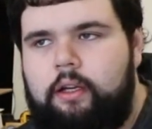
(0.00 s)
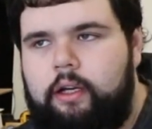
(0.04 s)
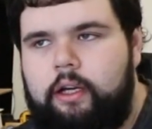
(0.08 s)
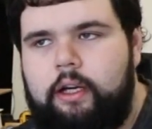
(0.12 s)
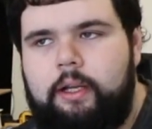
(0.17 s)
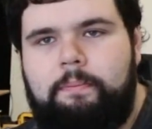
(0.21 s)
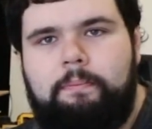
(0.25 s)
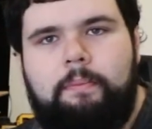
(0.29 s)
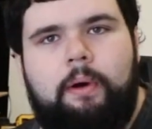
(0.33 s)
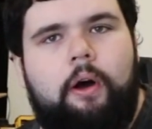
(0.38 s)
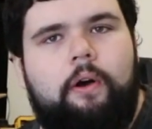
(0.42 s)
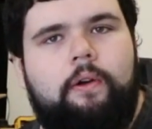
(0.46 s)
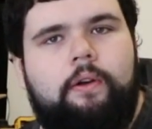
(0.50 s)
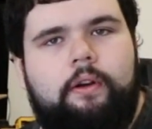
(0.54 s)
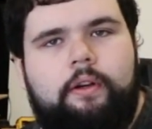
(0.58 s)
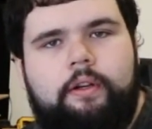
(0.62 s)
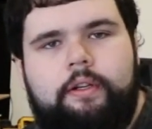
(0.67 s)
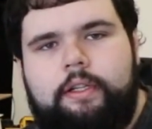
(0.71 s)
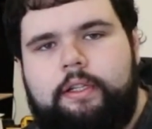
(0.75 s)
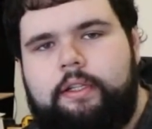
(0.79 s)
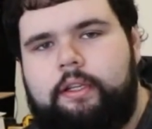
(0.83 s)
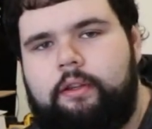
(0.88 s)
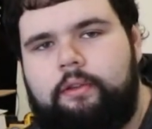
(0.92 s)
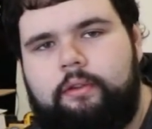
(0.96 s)
good motor
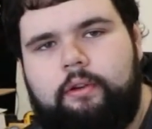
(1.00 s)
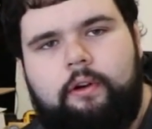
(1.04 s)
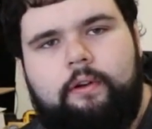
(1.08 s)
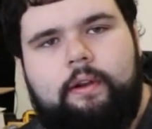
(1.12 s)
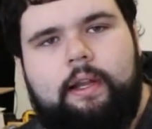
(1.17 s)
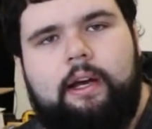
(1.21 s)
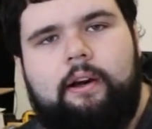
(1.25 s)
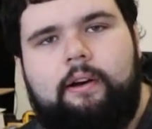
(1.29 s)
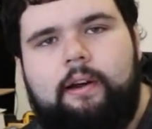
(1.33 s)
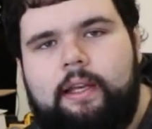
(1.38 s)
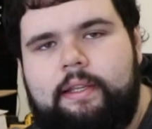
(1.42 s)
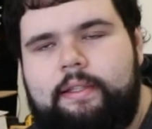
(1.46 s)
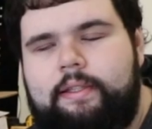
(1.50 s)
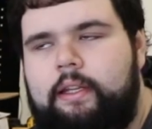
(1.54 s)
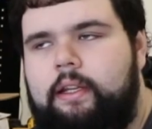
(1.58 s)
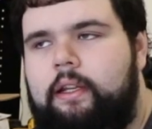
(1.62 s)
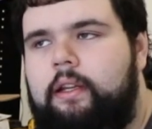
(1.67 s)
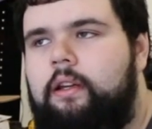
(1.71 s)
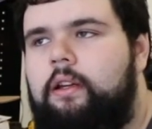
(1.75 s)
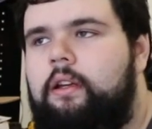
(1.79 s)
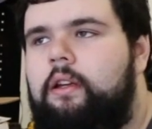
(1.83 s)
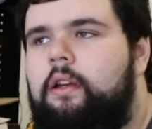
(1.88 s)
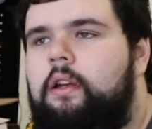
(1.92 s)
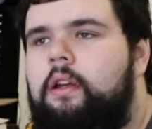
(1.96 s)
just to throw an LS in
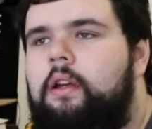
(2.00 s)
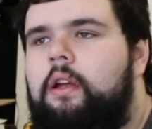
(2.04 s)
it?